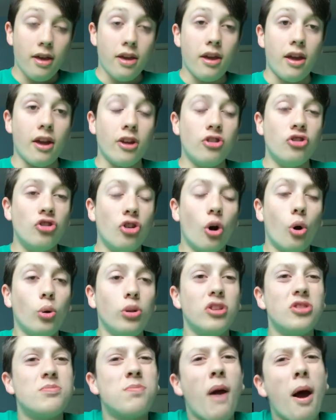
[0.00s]
yeah,
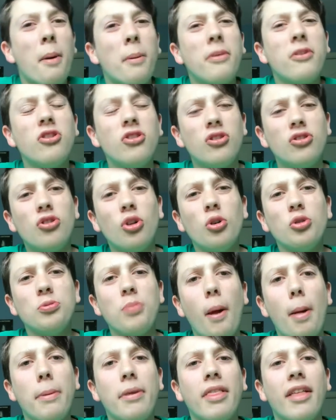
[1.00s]
Joel is probably Joel's
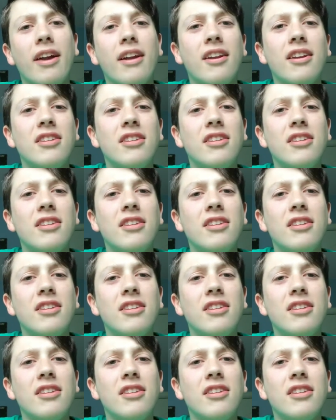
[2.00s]
probably like